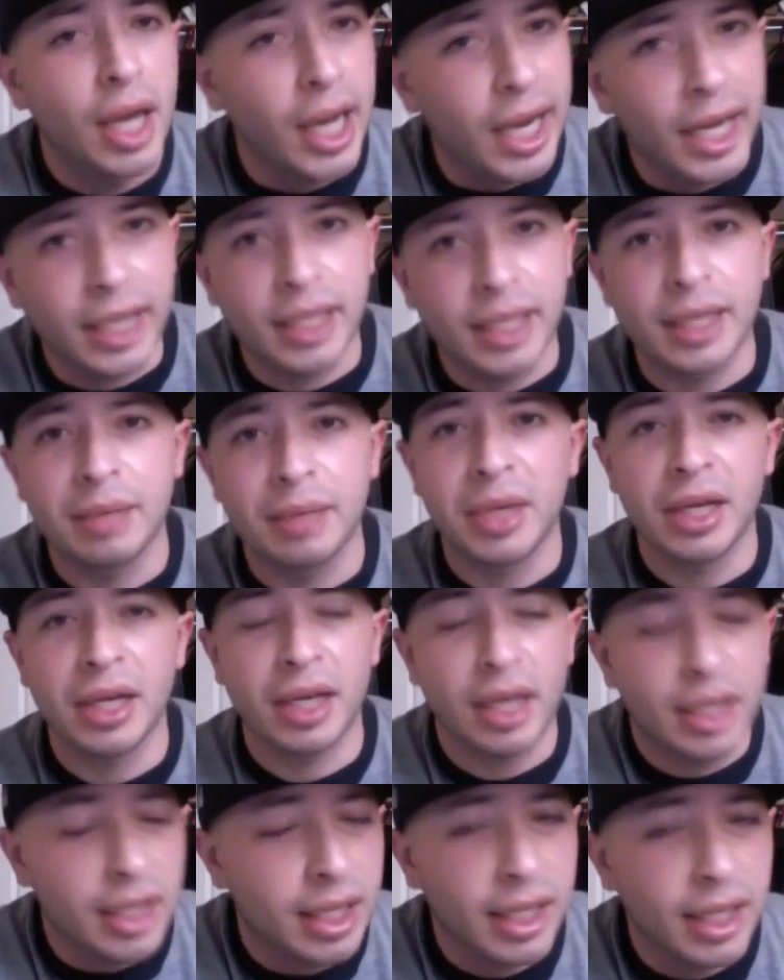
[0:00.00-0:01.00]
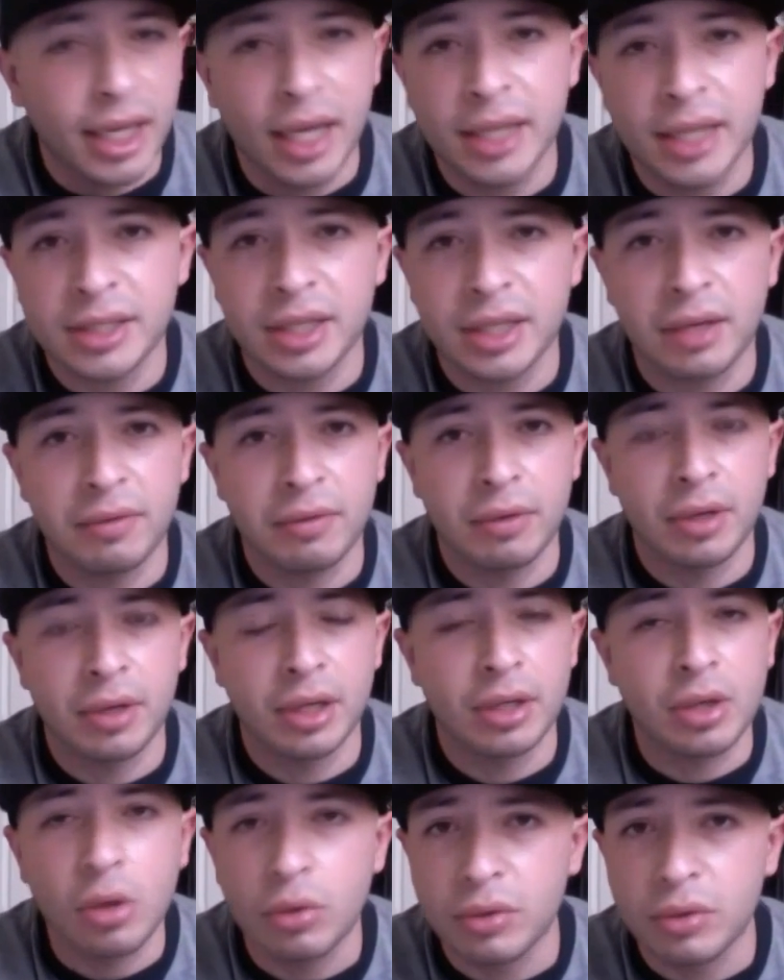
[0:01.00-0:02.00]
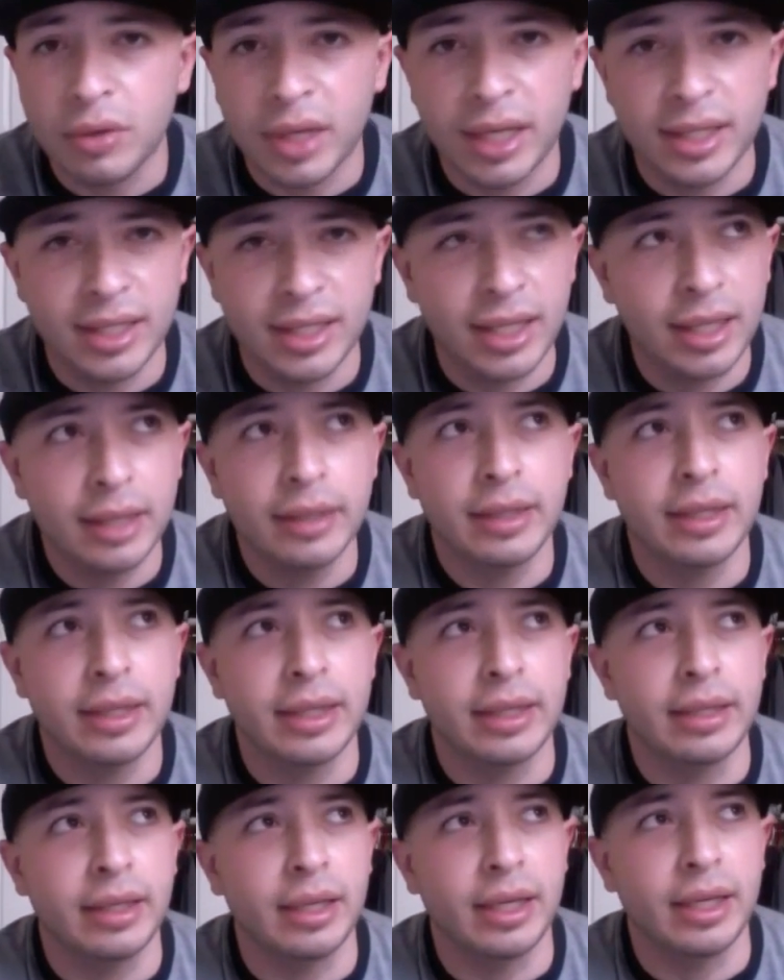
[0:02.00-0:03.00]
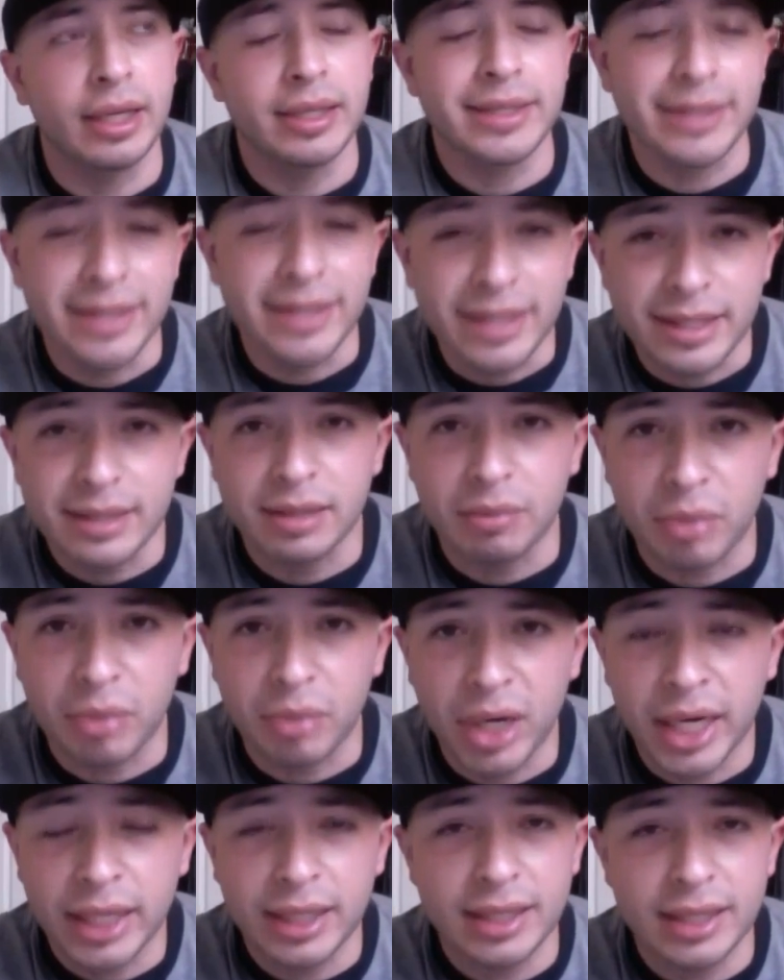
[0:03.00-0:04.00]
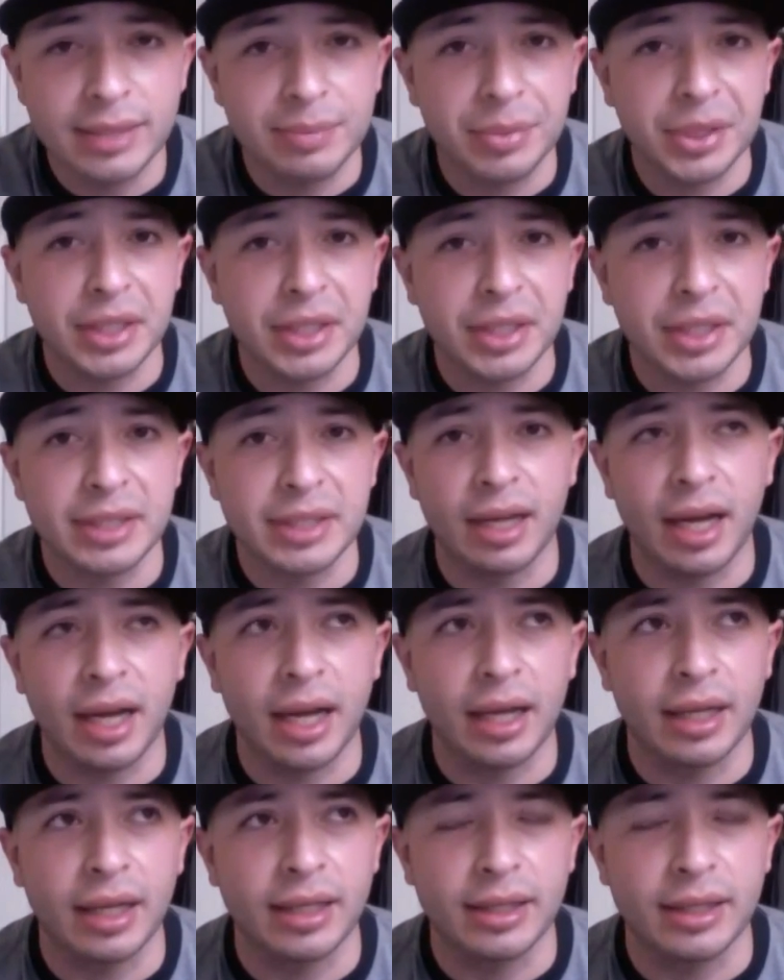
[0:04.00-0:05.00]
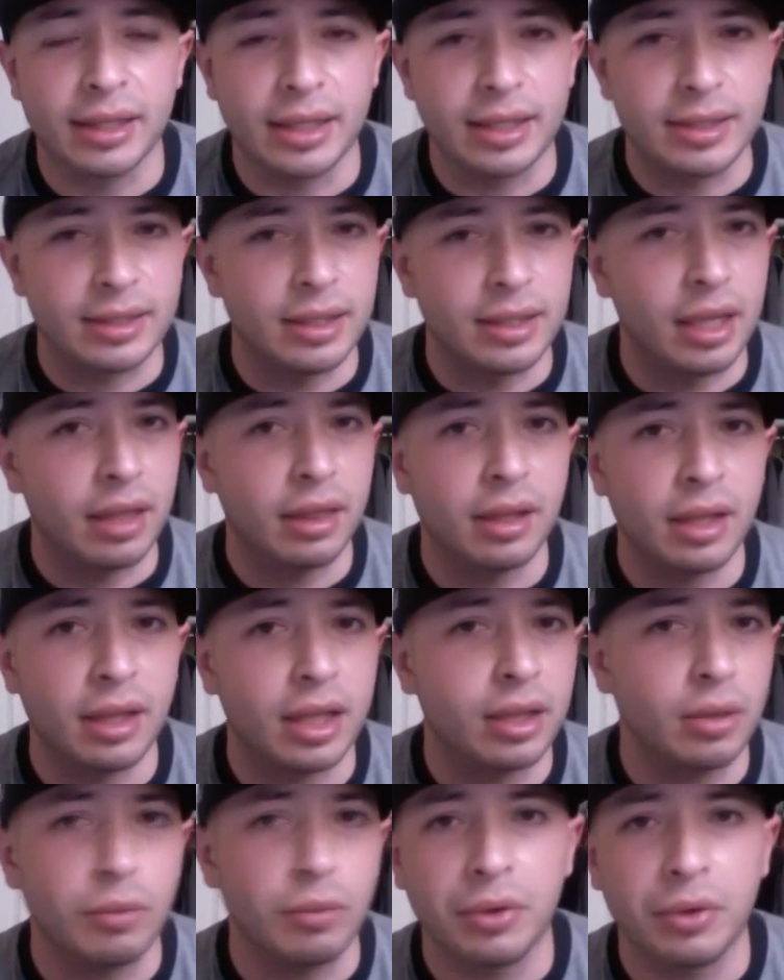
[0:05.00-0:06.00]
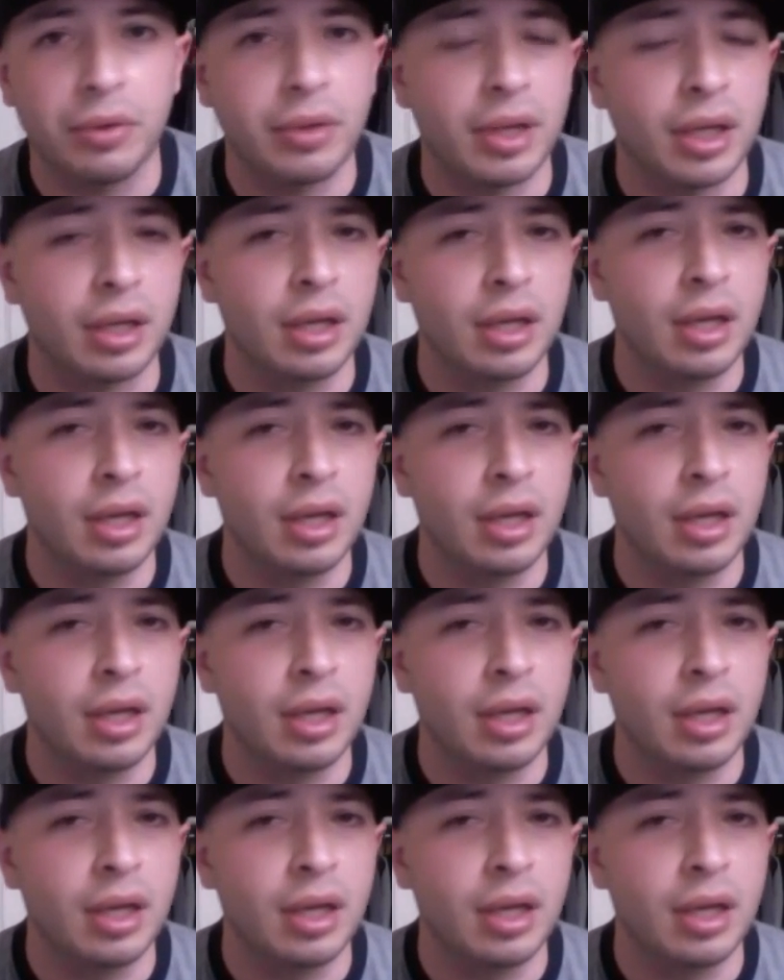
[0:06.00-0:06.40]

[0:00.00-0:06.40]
I need to make it. I need to cash out for it. Don't do that. DN, it's decent practice, but it's not. It, it's nothing like the real thing.